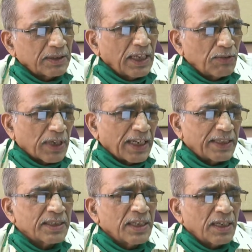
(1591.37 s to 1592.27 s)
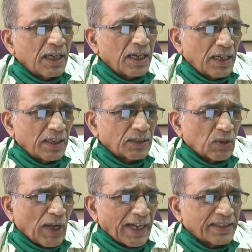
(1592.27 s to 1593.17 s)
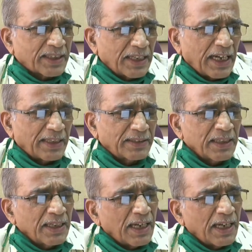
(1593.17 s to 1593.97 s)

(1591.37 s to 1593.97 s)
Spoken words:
give rise to accidents